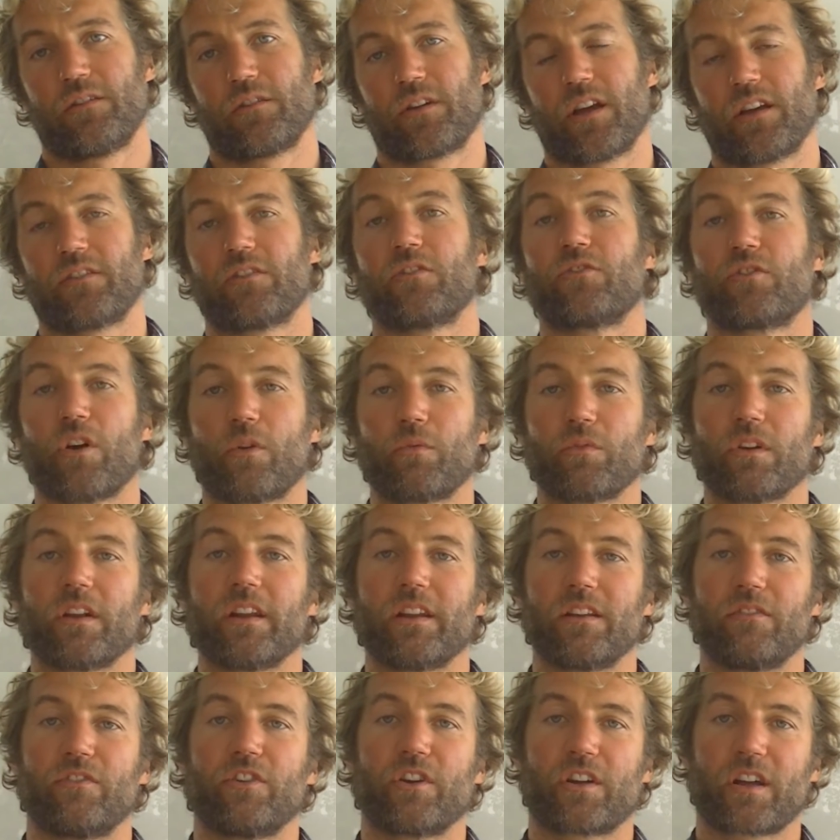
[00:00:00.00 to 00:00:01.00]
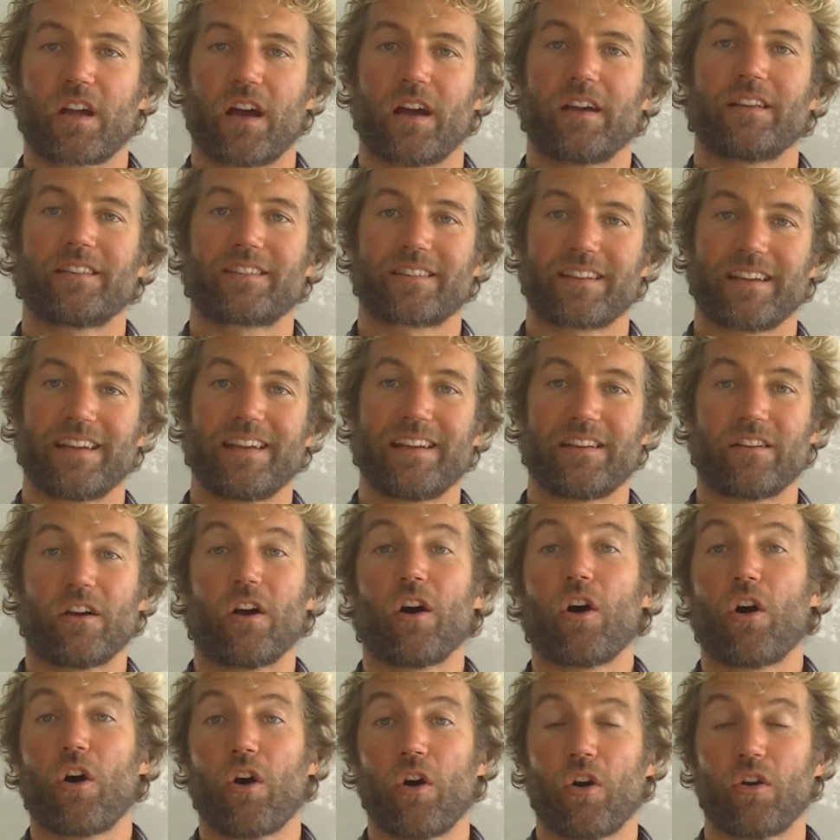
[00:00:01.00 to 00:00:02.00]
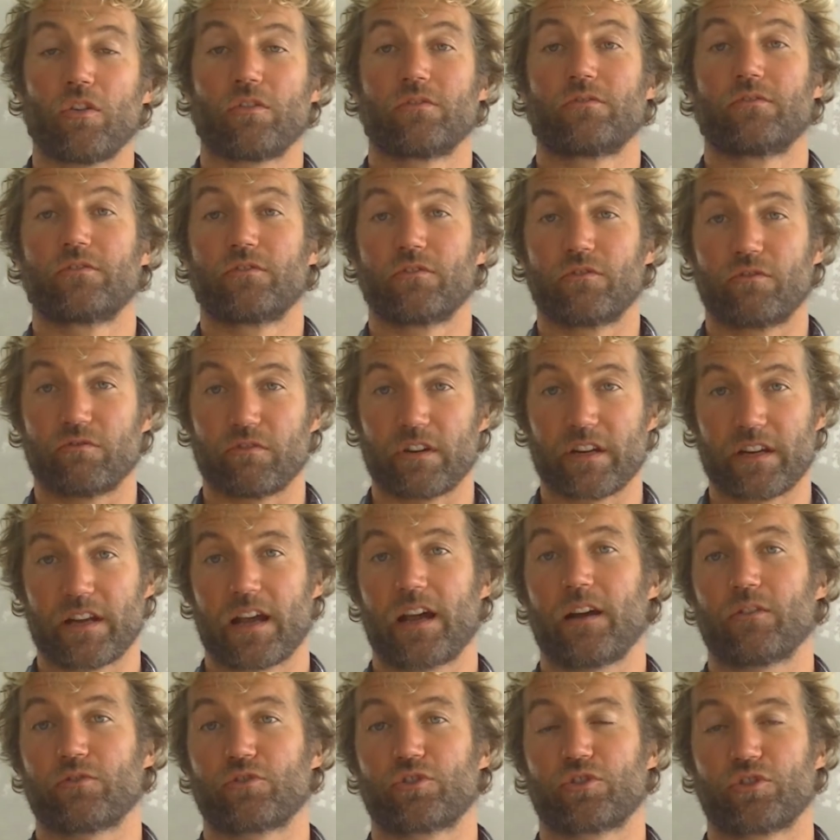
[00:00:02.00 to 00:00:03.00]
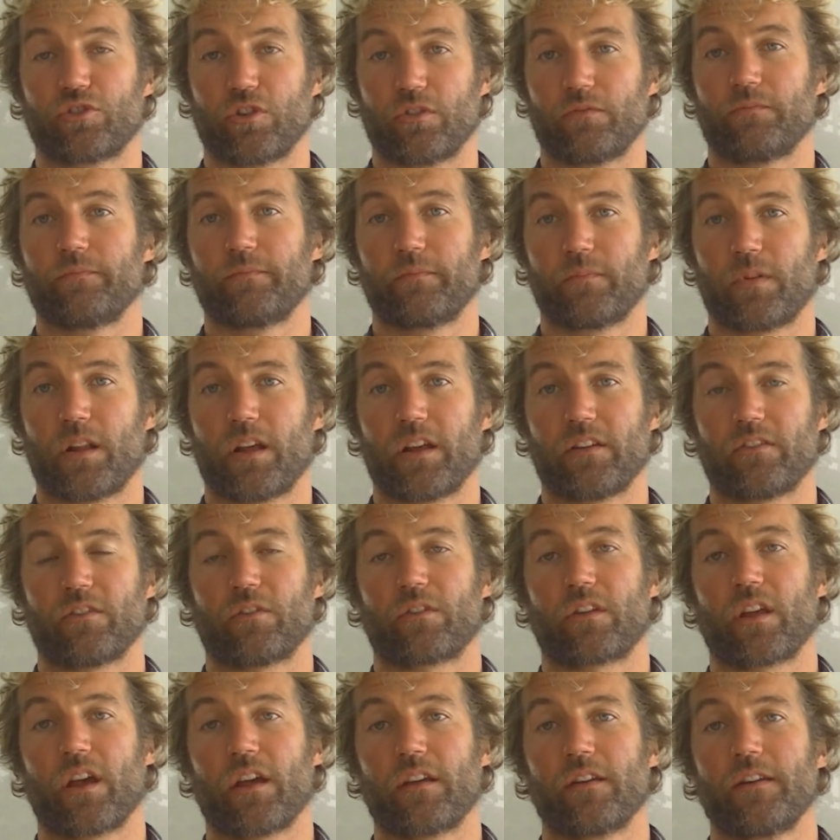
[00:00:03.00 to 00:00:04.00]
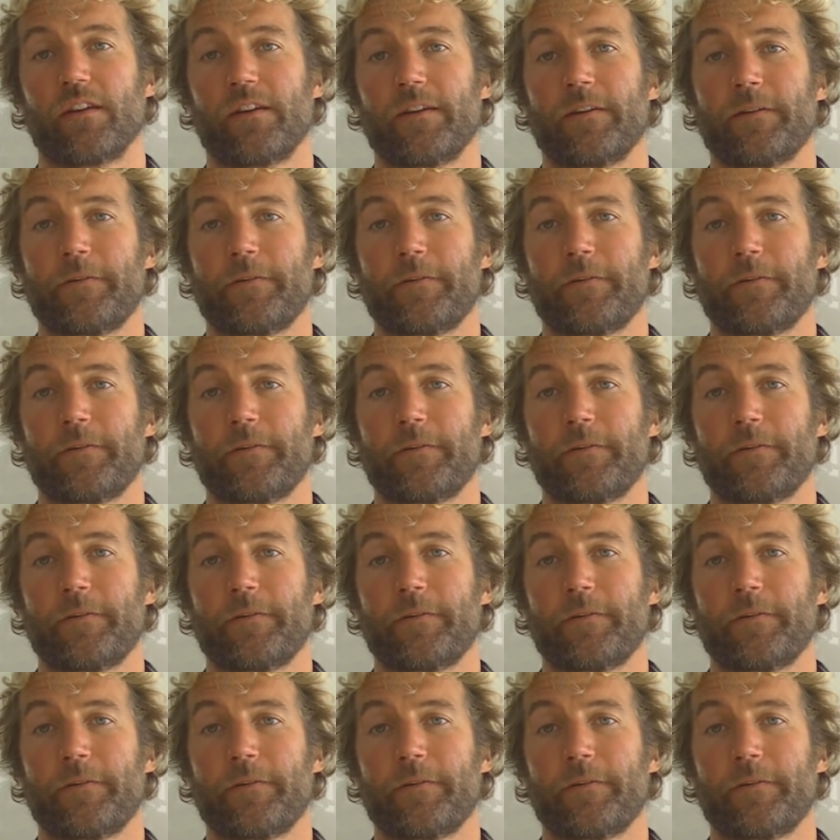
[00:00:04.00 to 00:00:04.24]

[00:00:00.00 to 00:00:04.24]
Okay, so don't leave your kites in a hot greenhouse sun place, okay?